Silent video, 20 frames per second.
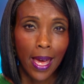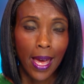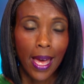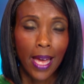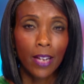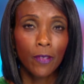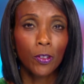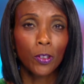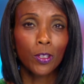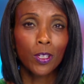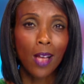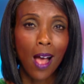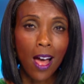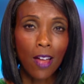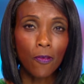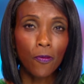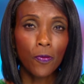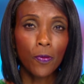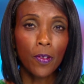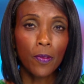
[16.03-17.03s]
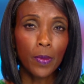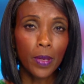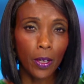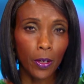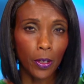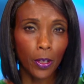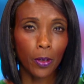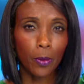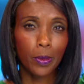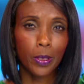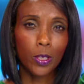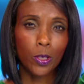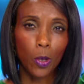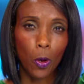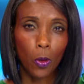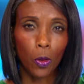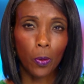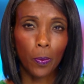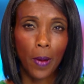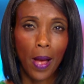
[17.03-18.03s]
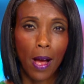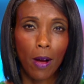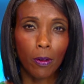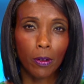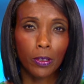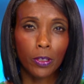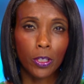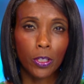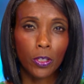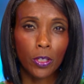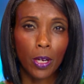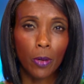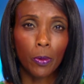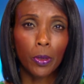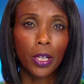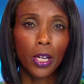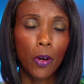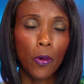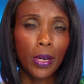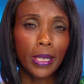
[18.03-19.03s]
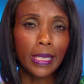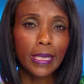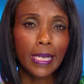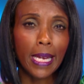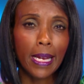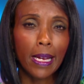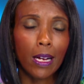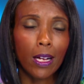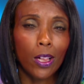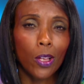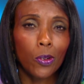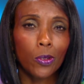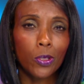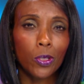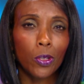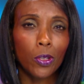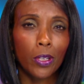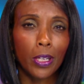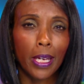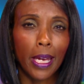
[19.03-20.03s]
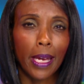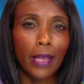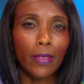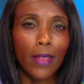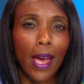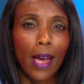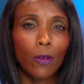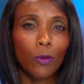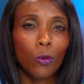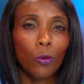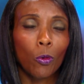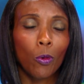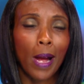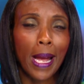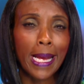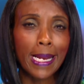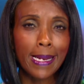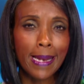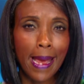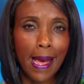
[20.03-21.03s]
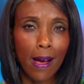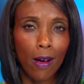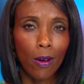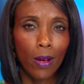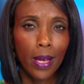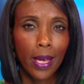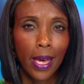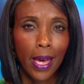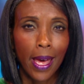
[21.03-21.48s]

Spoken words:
And if you're not familiar with solar power just yet, we're going to take a closer look at that right now.